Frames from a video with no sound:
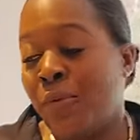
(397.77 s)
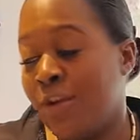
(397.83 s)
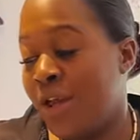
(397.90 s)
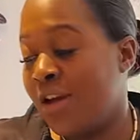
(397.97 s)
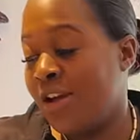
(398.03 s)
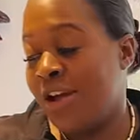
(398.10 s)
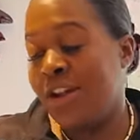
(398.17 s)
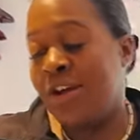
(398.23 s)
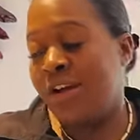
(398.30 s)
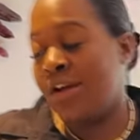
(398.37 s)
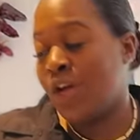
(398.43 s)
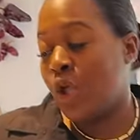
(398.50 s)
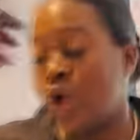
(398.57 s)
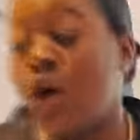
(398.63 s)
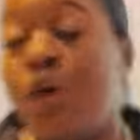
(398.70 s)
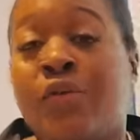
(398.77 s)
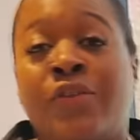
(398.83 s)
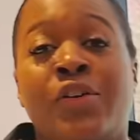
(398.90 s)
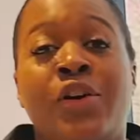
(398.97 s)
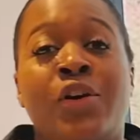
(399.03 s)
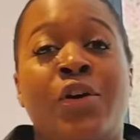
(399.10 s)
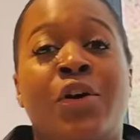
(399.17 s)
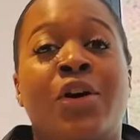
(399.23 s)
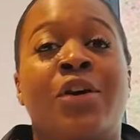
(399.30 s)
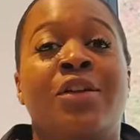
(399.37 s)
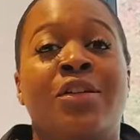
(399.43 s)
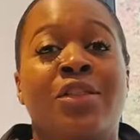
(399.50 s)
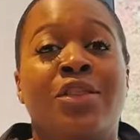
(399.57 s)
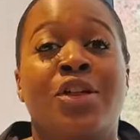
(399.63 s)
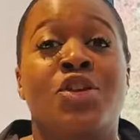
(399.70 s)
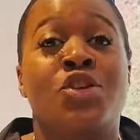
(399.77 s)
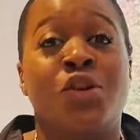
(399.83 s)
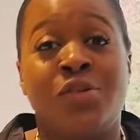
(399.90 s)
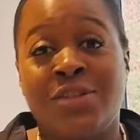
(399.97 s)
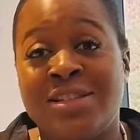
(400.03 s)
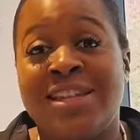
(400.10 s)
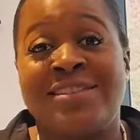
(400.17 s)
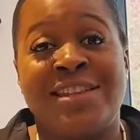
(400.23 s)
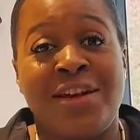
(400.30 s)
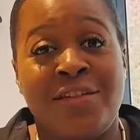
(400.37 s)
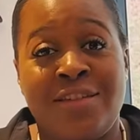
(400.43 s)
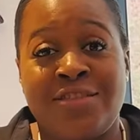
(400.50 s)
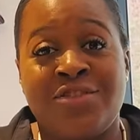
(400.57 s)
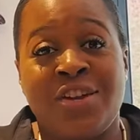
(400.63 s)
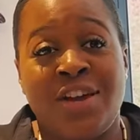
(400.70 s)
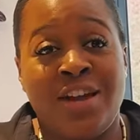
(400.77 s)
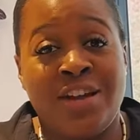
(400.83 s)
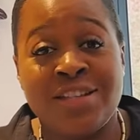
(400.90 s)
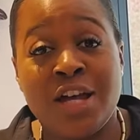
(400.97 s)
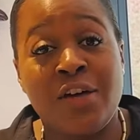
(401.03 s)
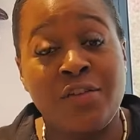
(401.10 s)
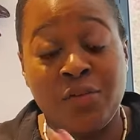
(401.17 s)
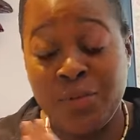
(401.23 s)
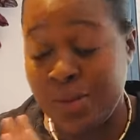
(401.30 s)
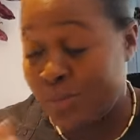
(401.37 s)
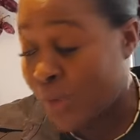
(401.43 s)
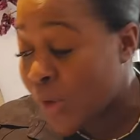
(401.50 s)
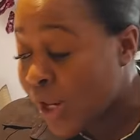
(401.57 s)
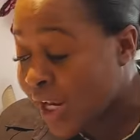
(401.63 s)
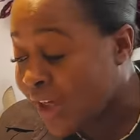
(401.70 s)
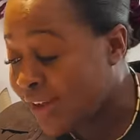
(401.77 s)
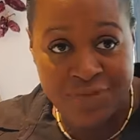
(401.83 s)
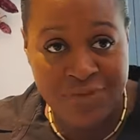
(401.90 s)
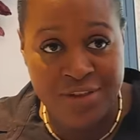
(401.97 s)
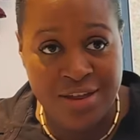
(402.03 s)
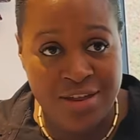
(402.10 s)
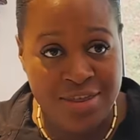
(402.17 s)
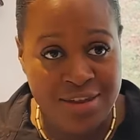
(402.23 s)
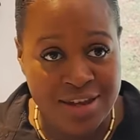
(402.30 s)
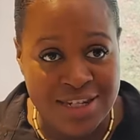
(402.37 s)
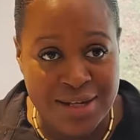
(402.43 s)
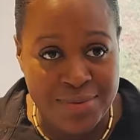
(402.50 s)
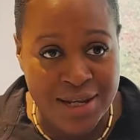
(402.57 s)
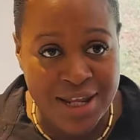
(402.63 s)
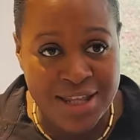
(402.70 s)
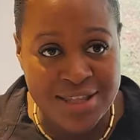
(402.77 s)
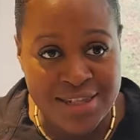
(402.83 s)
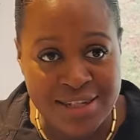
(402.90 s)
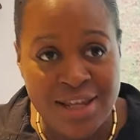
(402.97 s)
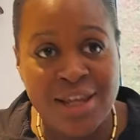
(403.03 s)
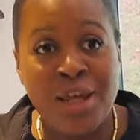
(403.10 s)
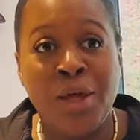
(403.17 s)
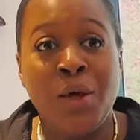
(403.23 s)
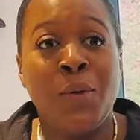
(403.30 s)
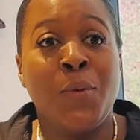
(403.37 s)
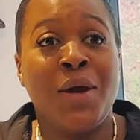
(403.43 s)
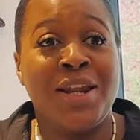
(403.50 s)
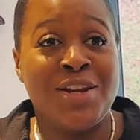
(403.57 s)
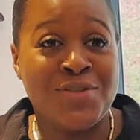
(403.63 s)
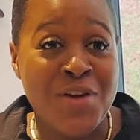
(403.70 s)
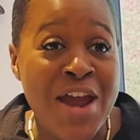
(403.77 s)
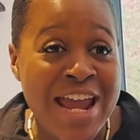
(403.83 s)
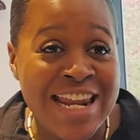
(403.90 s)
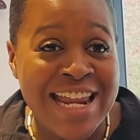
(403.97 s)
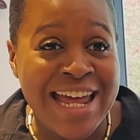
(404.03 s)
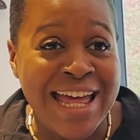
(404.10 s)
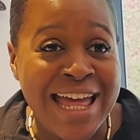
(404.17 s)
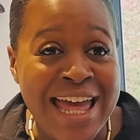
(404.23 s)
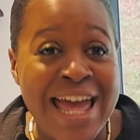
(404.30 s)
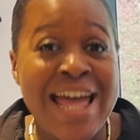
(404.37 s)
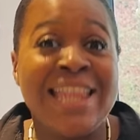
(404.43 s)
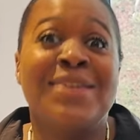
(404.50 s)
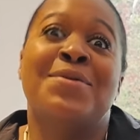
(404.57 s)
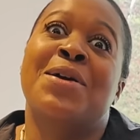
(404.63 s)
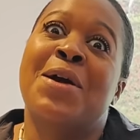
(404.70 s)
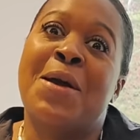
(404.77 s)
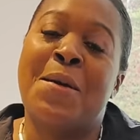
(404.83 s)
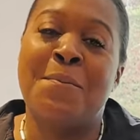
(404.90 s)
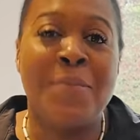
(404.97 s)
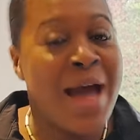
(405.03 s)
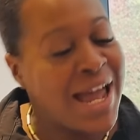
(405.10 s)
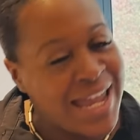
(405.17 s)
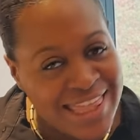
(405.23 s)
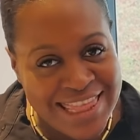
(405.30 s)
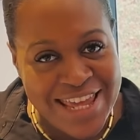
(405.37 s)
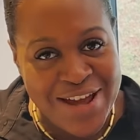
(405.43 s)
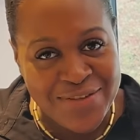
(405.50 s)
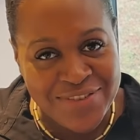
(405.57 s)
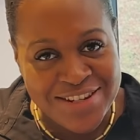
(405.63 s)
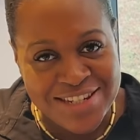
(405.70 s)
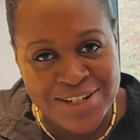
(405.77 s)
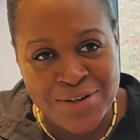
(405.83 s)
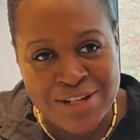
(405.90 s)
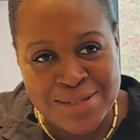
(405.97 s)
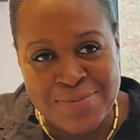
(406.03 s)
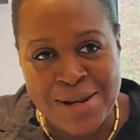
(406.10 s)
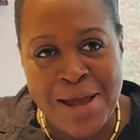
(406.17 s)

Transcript: we are gonna overcook the nonsense out of the chicken because after we boil it for 30 minutes, yeah. we're gonna drain it, and then we're going back in the oven to crisp it